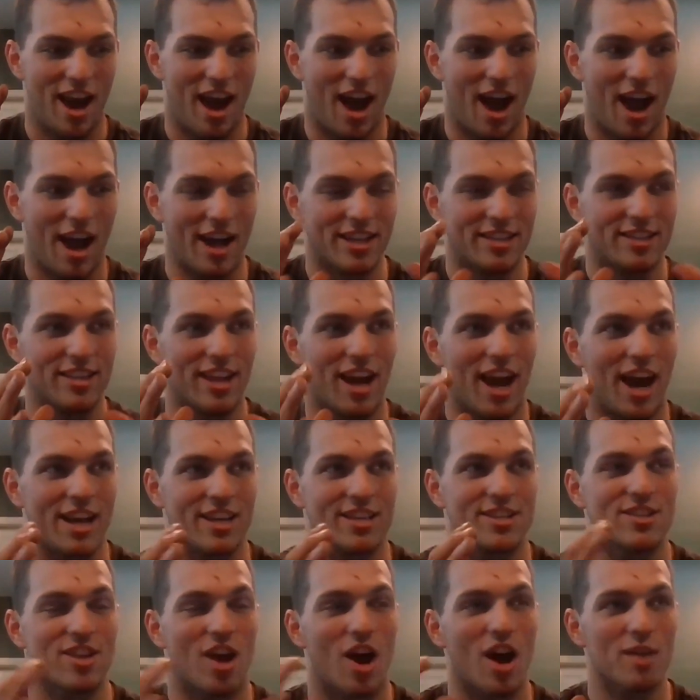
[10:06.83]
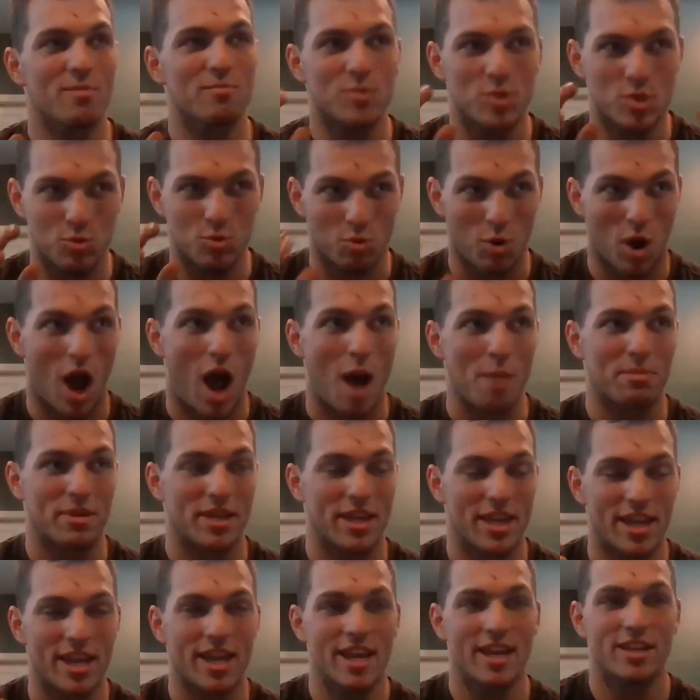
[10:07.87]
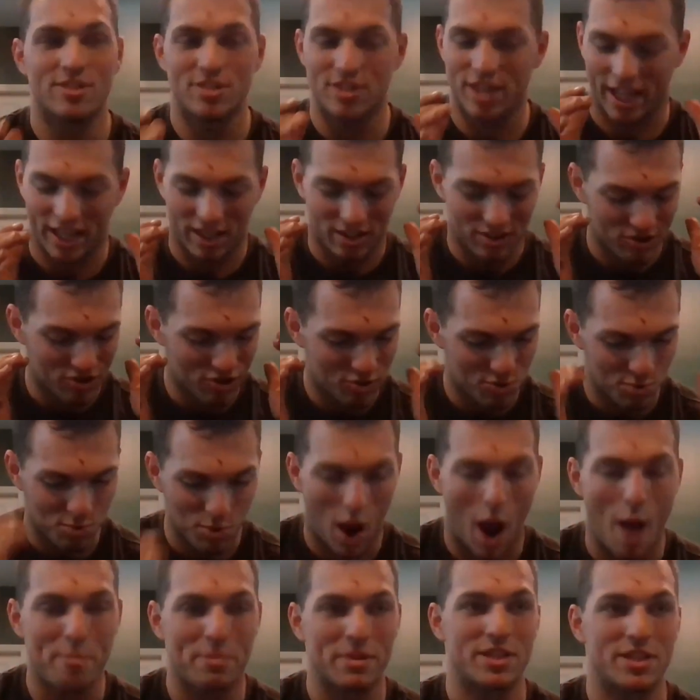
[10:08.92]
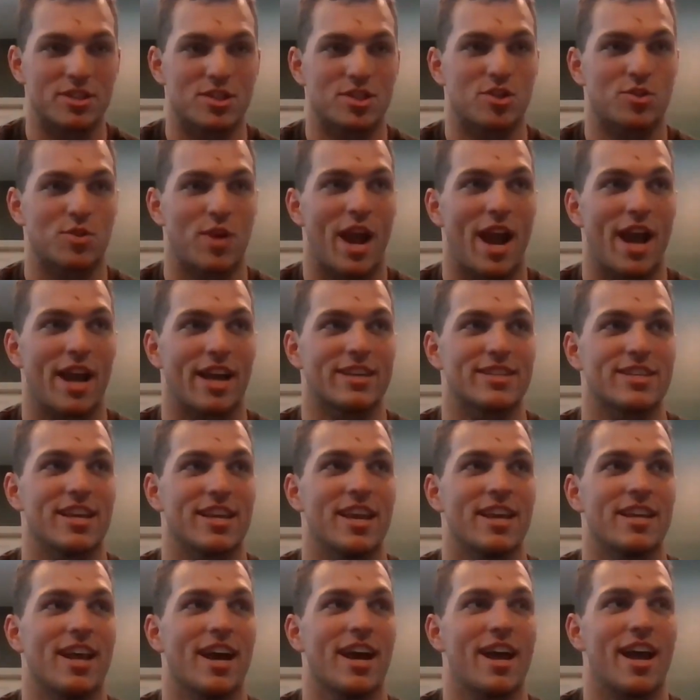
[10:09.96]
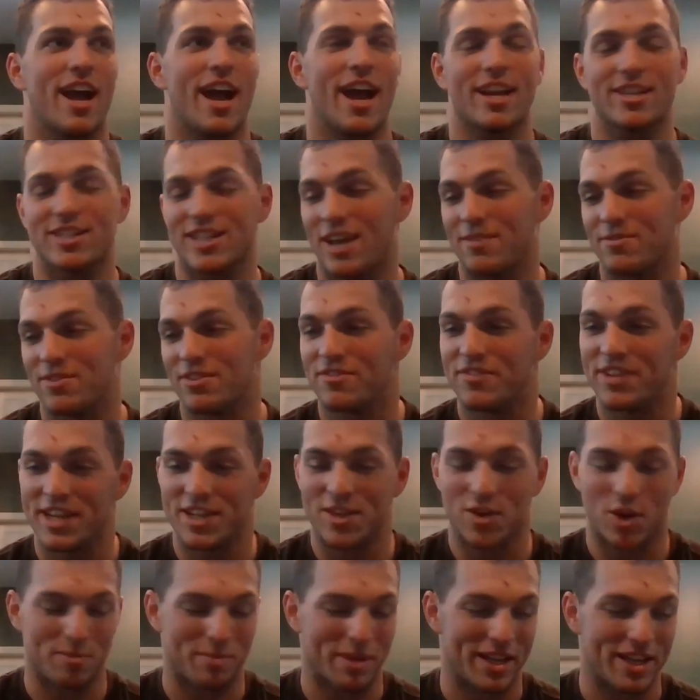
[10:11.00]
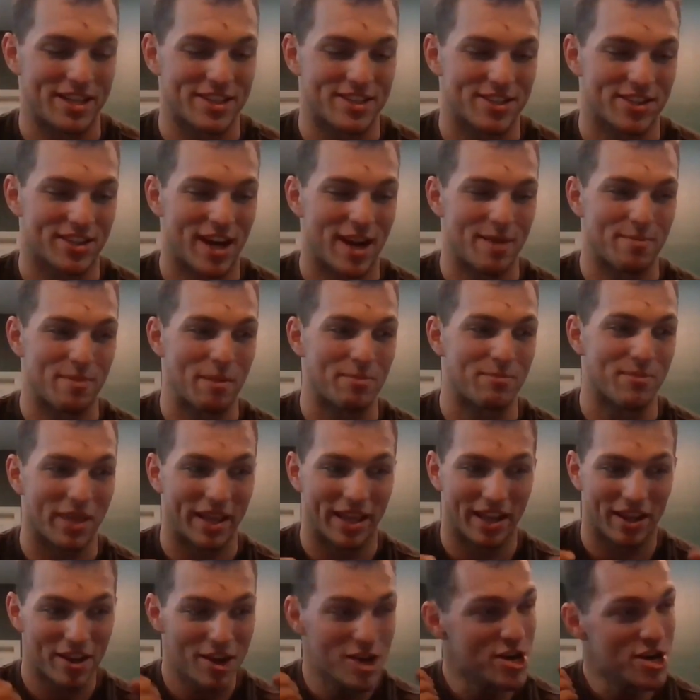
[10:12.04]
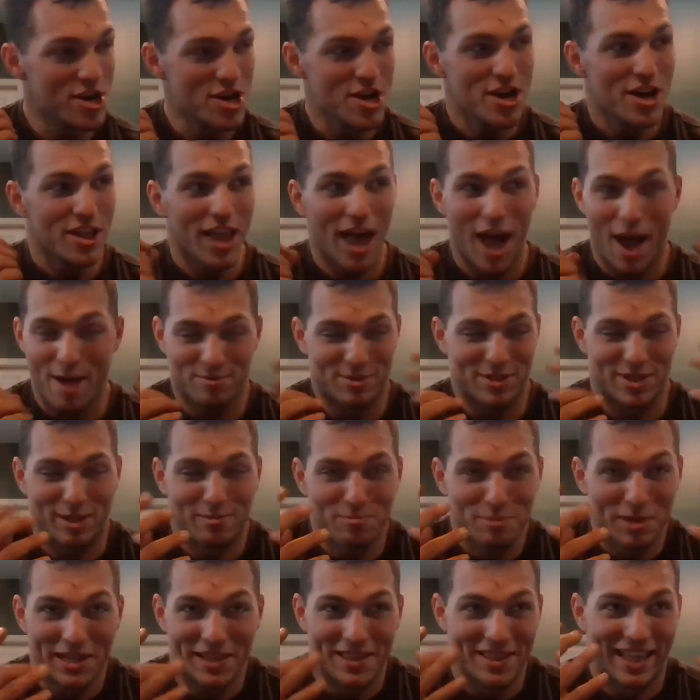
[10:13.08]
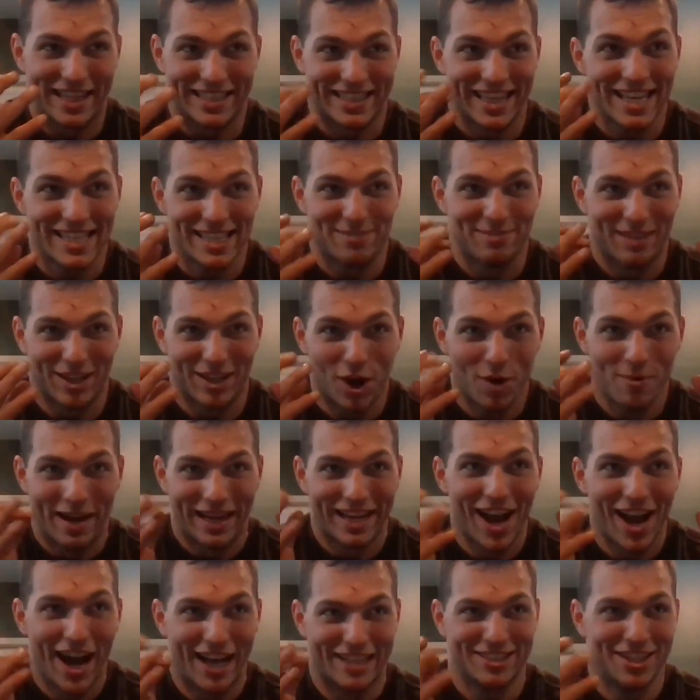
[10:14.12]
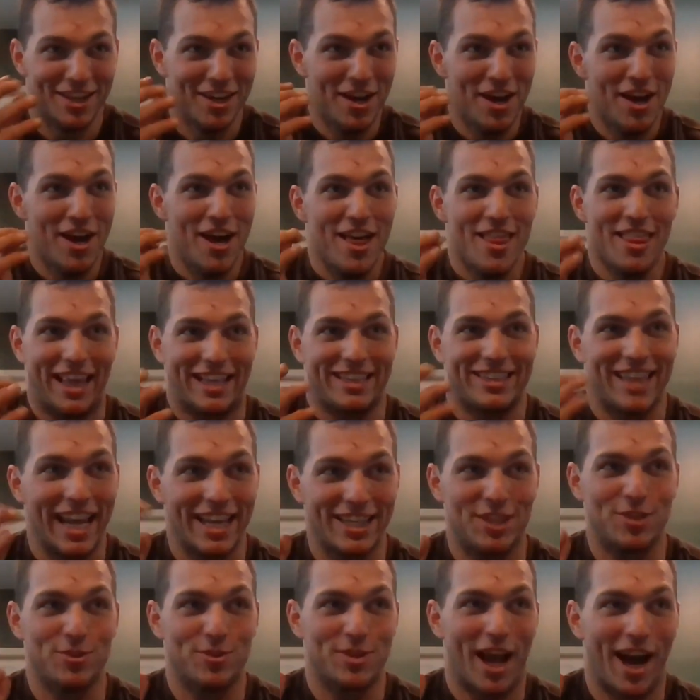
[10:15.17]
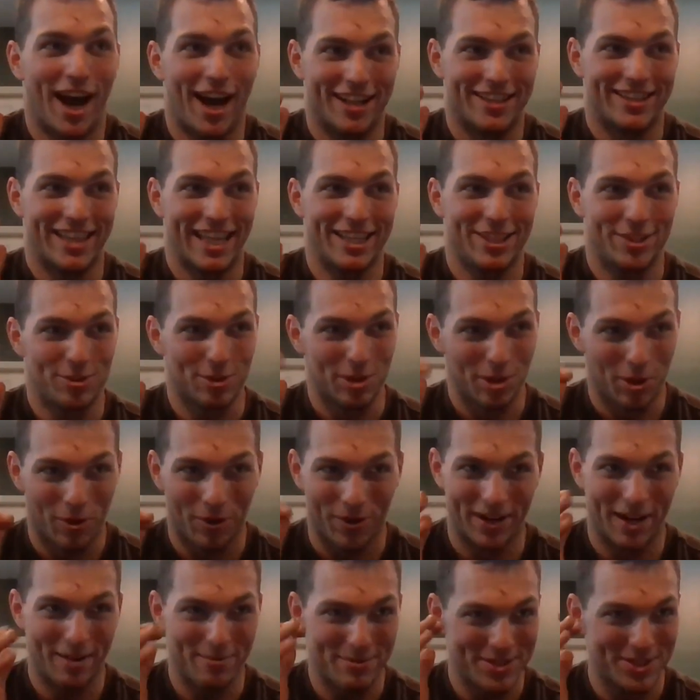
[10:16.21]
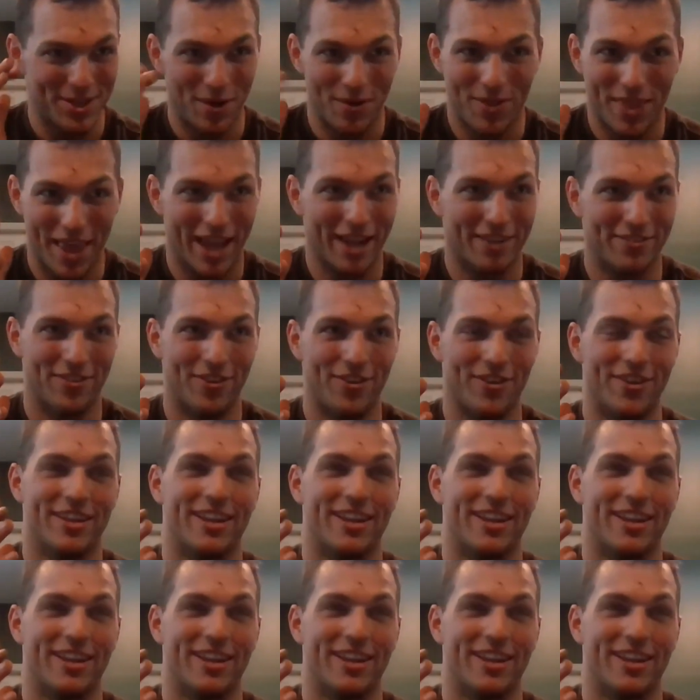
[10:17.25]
I saw him drop in his tracks. And I actually have the video on my Instagram. I'm just like breathing like this. I'm like, oh my gosh, like, thank you, God. Thank you, Lord. I'm so thankful.